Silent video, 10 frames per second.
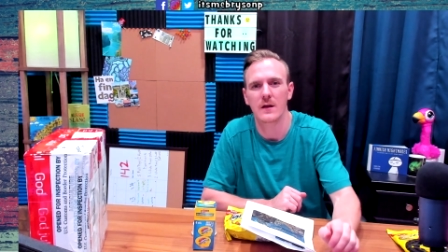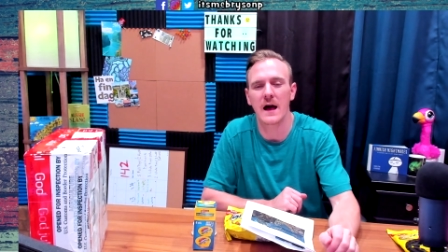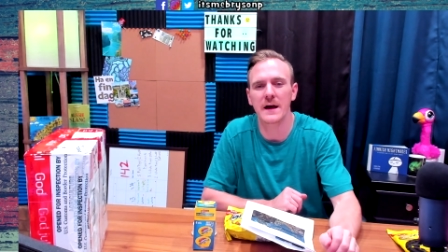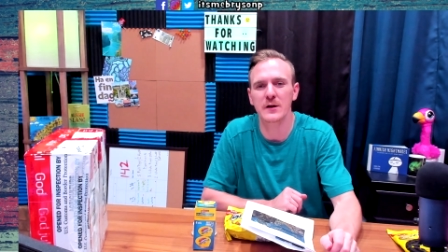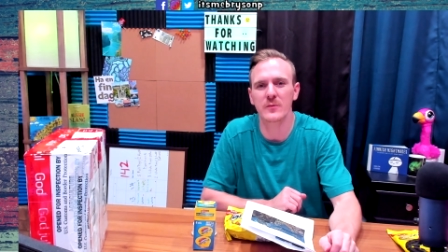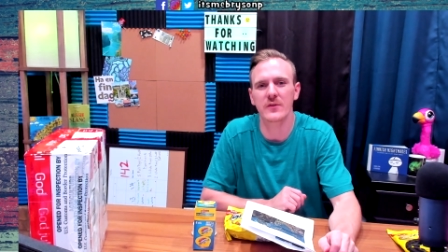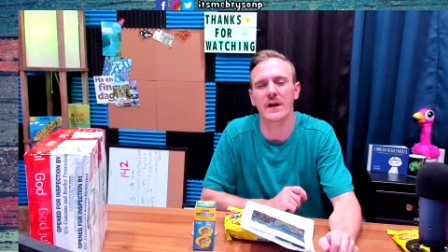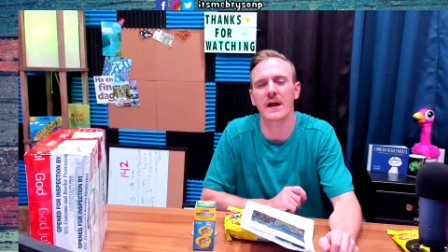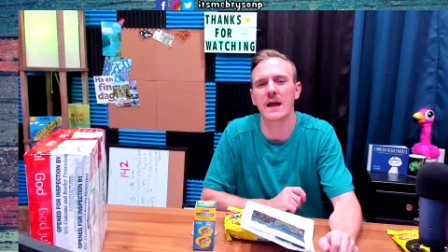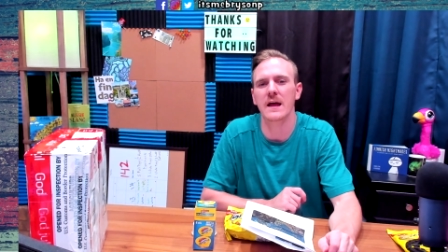items that
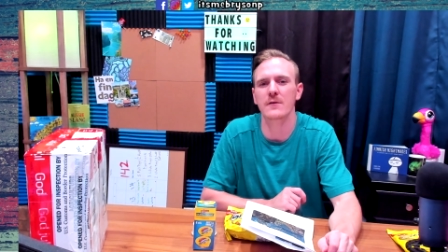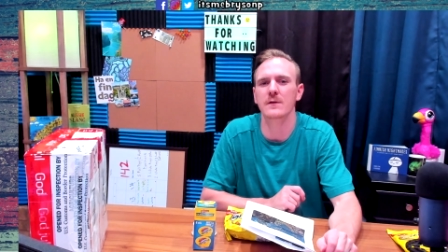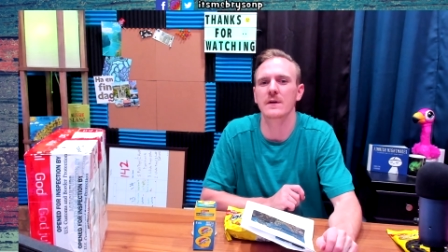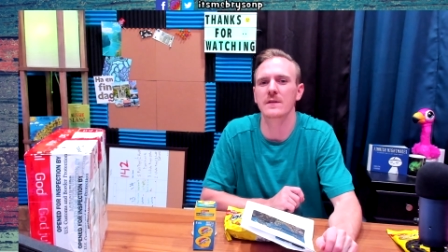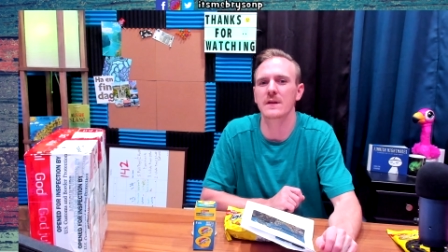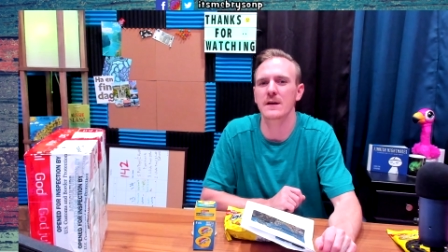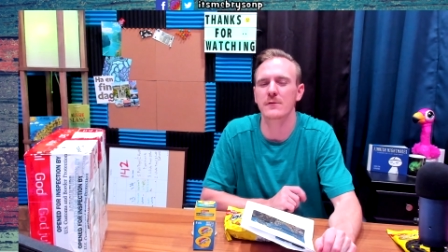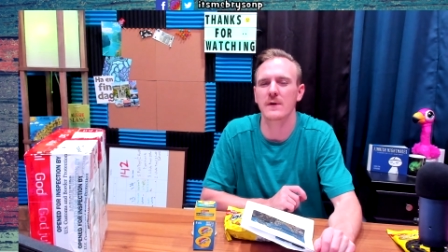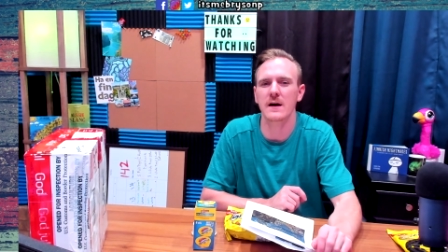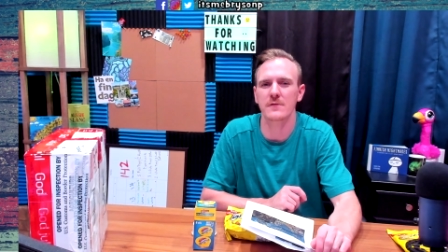I have in the
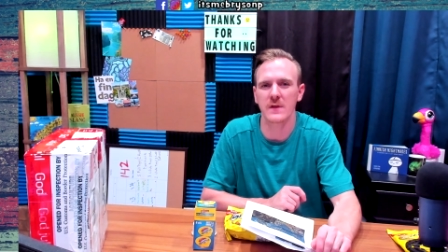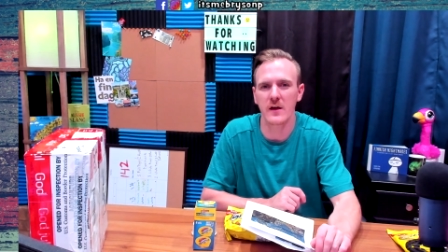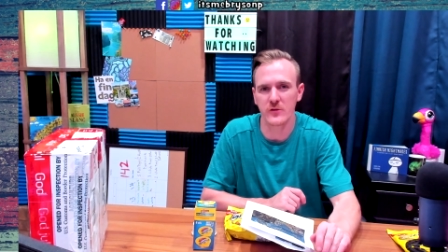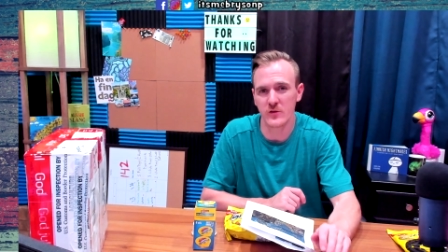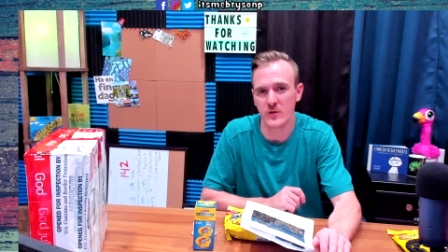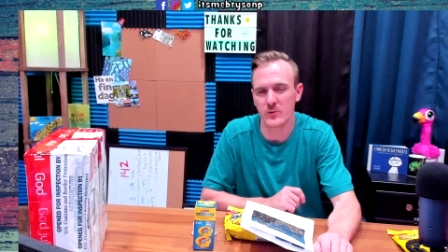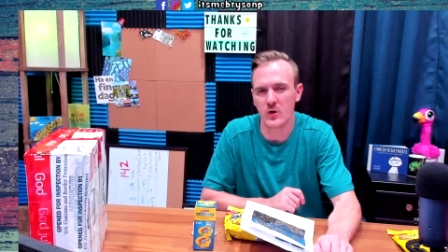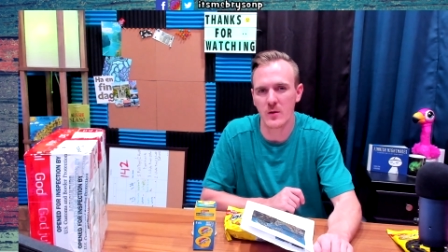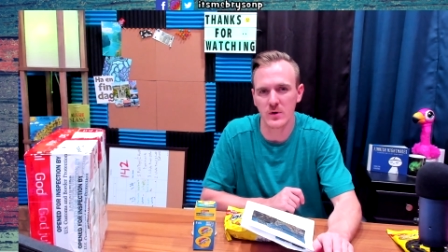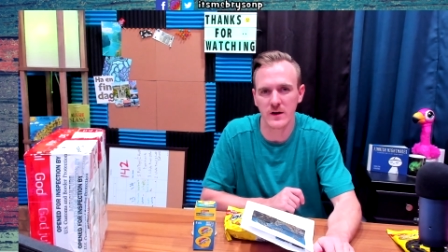5,000
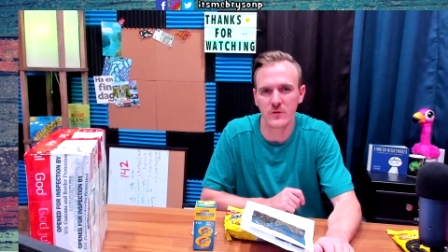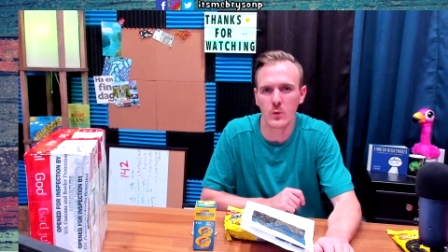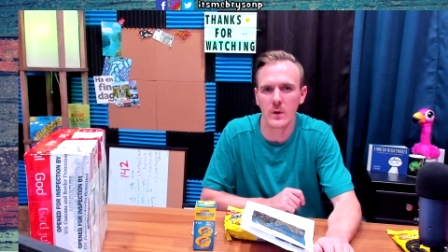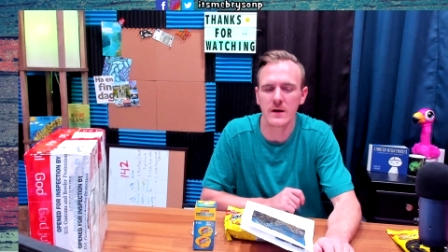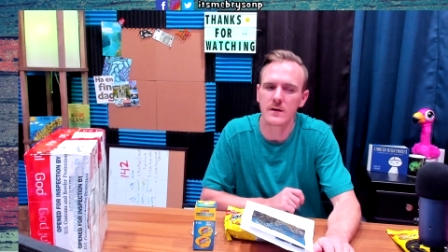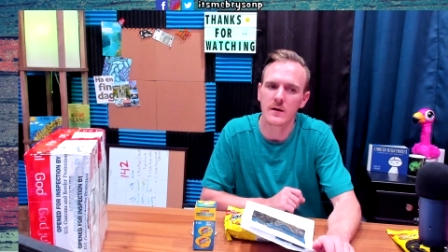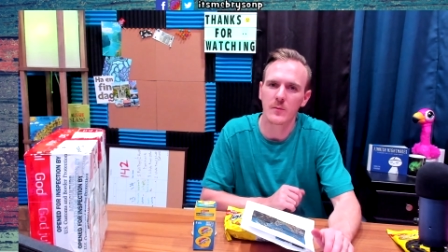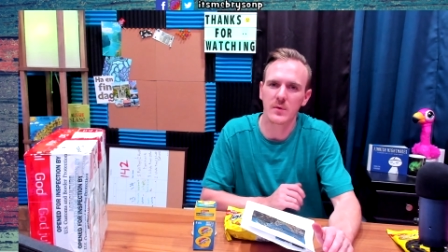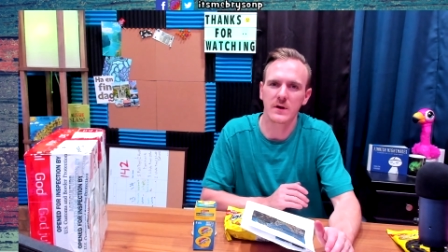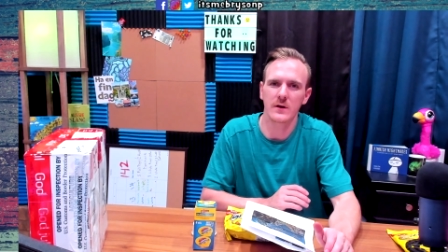subscriber giveaway,
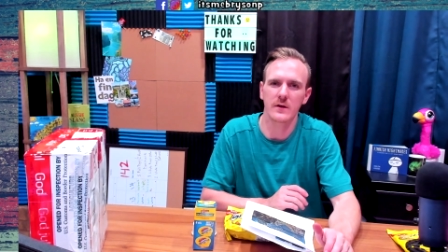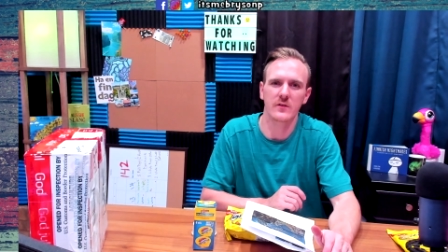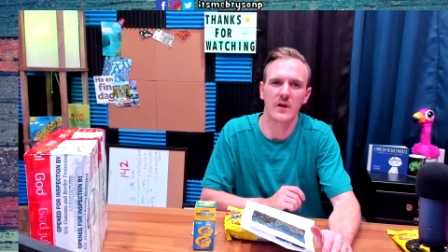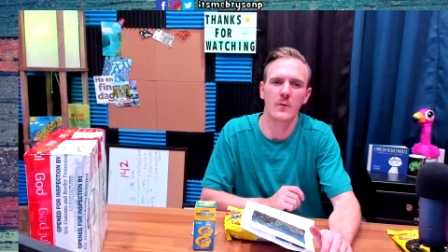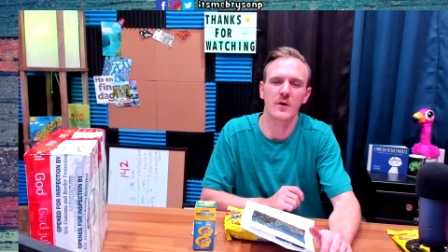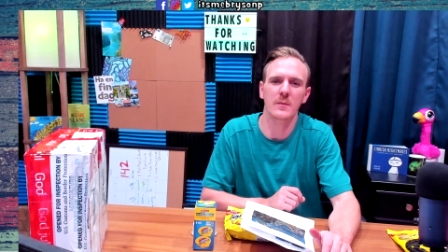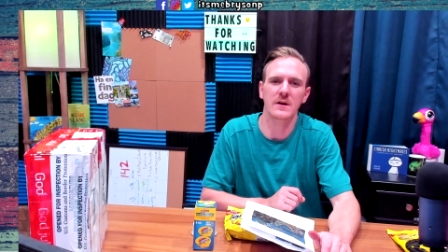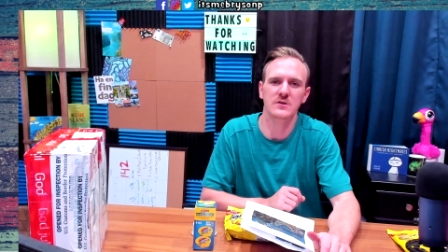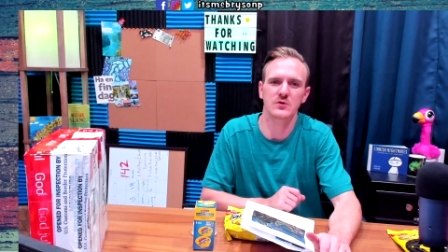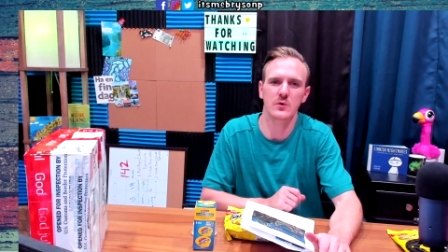because I want to
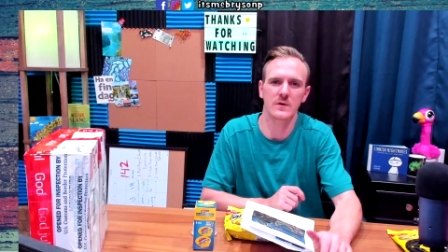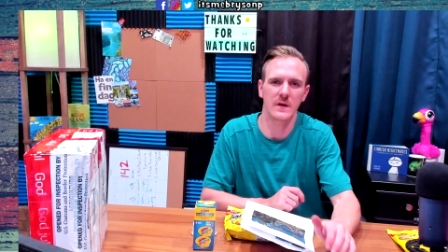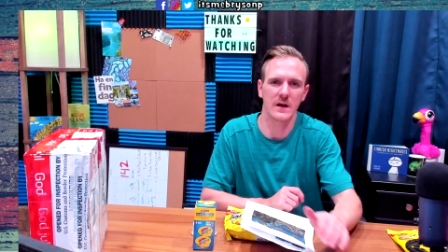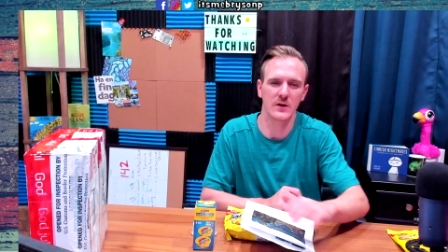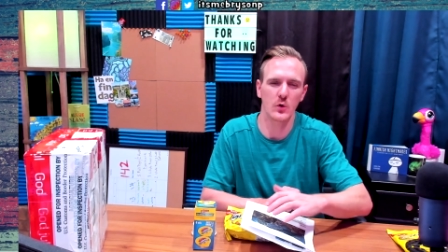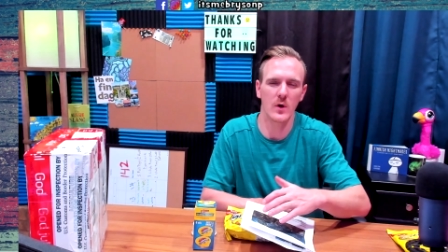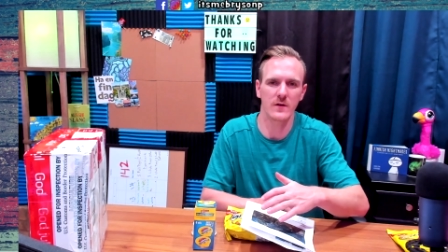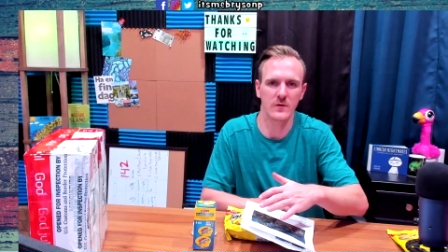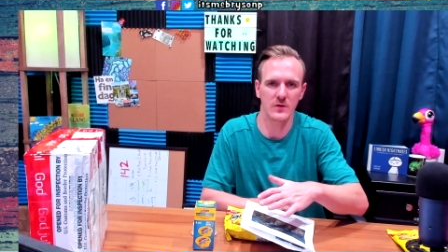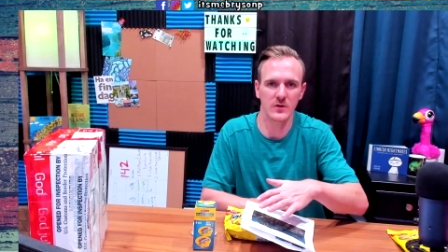make sure that
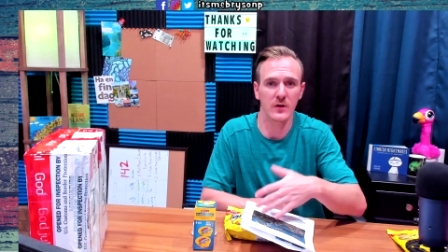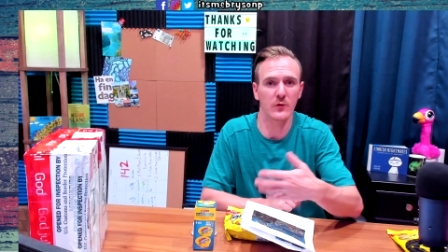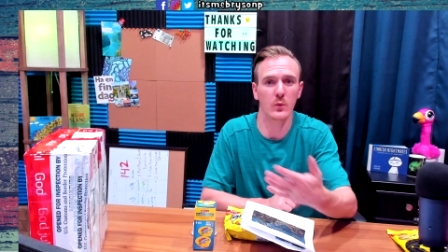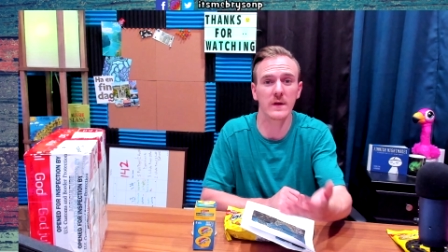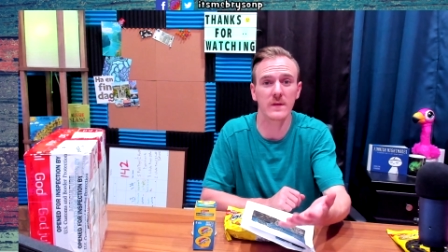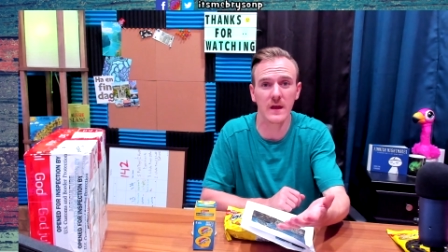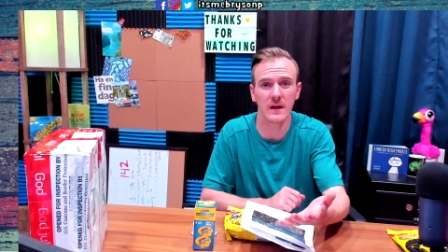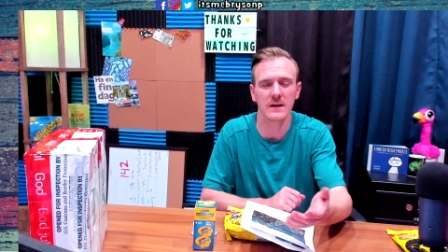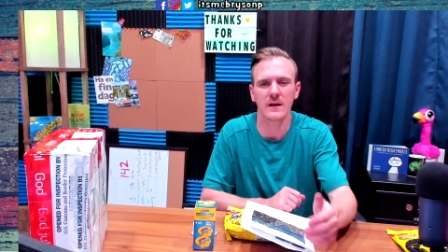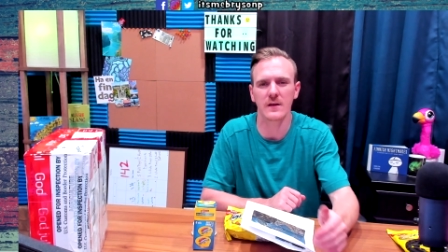whoever does win that